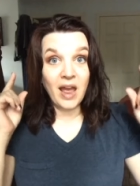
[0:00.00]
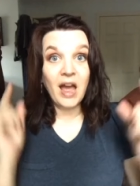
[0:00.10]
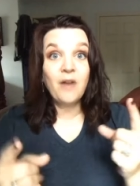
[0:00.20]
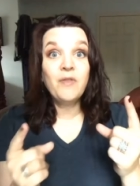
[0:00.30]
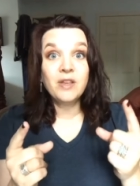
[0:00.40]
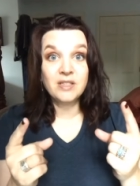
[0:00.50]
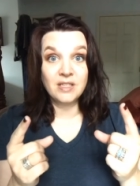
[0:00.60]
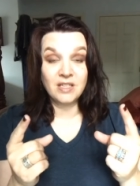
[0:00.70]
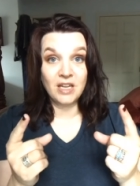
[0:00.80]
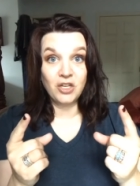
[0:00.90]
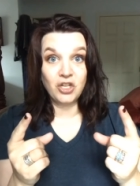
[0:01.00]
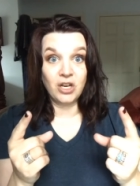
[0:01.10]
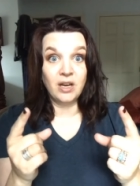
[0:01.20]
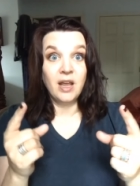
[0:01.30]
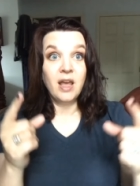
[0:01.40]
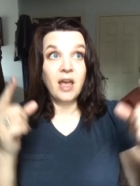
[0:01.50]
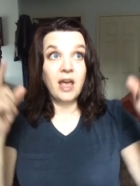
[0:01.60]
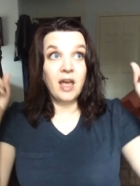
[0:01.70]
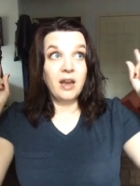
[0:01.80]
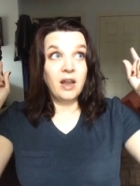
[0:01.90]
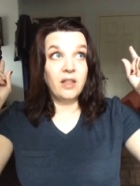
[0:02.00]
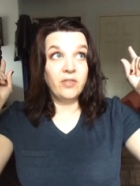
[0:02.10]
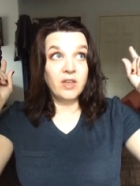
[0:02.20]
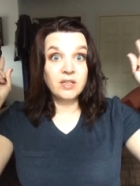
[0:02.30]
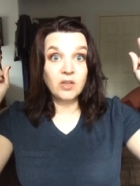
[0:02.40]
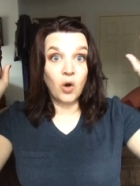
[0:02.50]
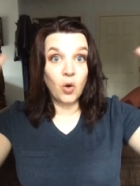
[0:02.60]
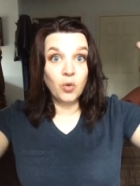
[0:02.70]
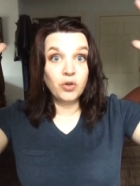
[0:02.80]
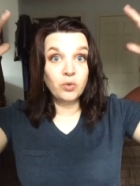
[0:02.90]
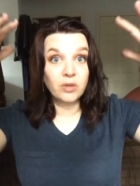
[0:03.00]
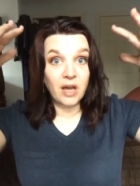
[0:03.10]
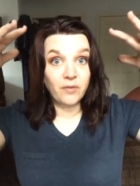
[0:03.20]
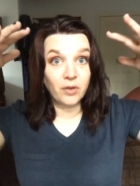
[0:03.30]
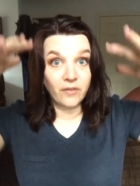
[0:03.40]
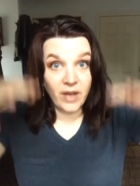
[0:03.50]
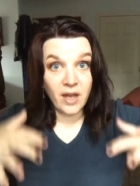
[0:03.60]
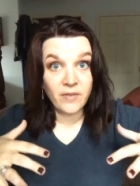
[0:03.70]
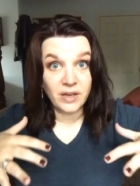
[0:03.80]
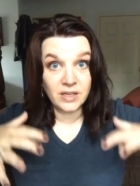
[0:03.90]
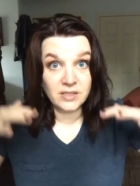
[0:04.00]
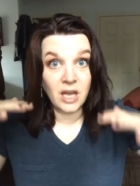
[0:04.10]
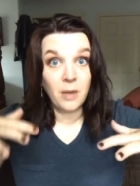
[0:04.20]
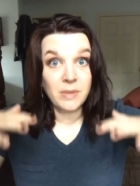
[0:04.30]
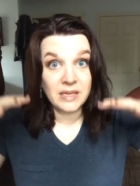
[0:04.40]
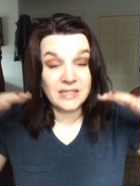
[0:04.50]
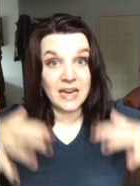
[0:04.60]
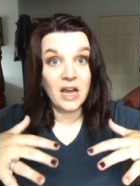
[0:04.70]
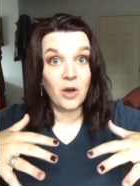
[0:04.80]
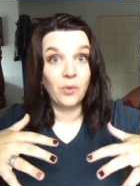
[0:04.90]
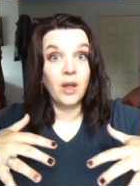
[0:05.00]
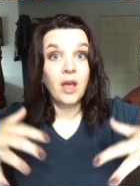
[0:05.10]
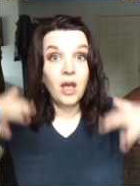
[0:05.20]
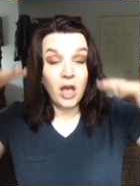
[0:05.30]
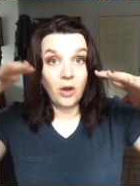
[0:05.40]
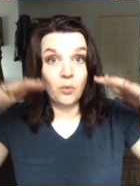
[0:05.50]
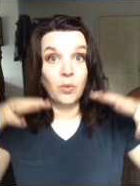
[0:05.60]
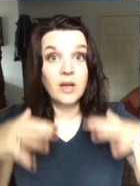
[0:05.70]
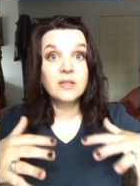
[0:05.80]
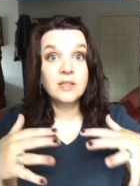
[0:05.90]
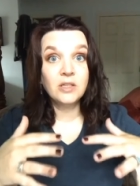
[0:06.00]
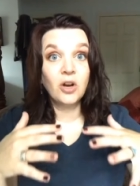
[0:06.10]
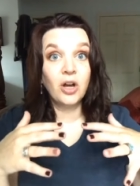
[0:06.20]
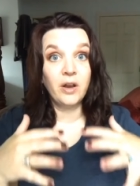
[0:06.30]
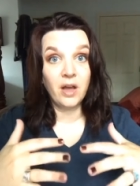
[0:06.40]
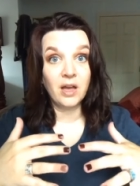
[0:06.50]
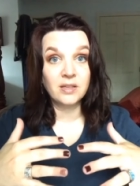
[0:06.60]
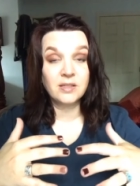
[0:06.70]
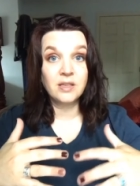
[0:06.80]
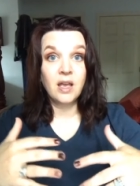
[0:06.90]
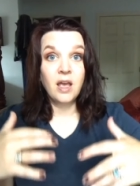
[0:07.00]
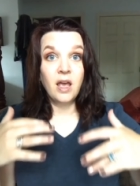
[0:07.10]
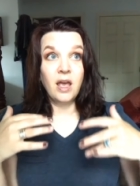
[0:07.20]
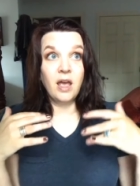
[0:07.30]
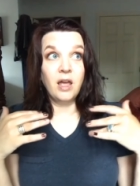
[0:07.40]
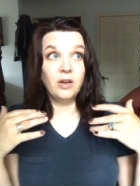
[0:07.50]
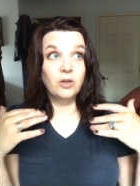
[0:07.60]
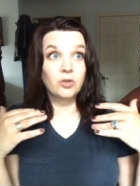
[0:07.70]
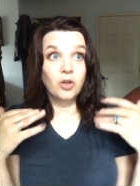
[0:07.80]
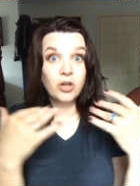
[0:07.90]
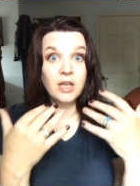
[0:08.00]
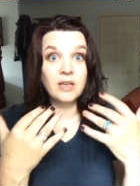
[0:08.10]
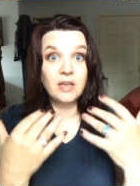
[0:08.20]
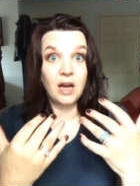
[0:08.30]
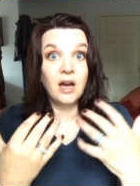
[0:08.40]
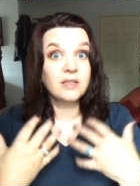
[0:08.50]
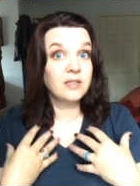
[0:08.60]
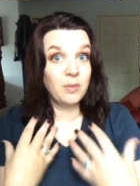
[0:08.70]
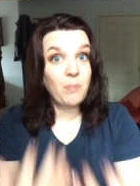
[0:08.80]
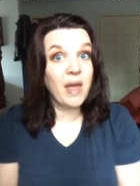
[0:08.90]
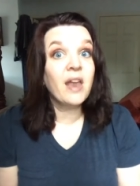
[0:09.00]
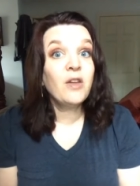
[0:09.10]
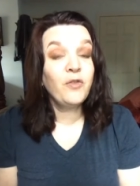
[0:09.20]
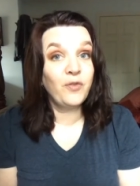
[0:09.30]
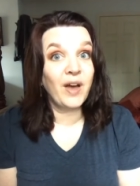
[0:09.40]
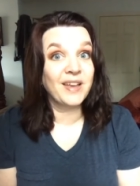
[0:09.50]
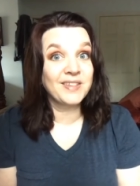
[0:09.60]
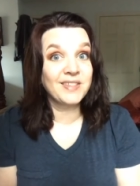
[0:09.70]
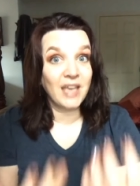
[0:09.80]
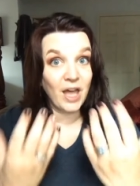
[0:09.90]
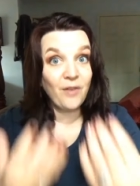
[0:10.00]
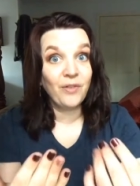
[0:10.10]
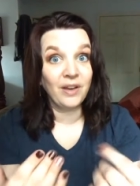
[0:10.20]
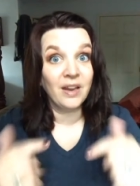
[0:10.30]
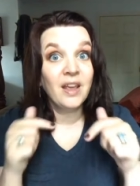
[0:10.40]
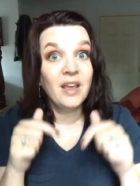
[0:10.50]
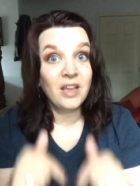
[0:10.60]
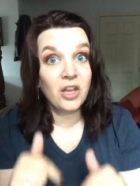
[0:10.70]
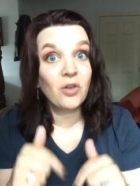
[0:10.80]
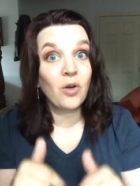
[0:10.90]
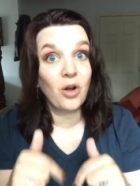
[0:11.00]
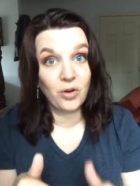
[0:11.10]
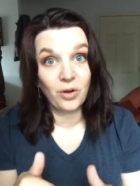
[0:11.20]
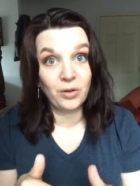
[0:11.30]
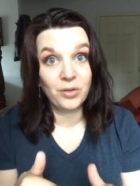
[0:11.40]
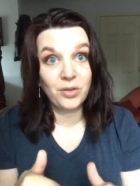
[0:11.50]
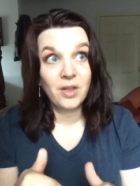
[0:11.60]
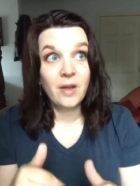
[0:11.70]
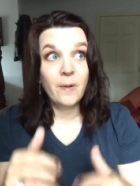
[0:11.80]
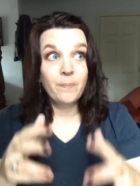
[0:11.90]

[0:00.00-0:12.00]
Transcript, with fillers: have its attention, and this whole new level of heaven is coming down and resting on us and looking to us to manifest heaven here on earth.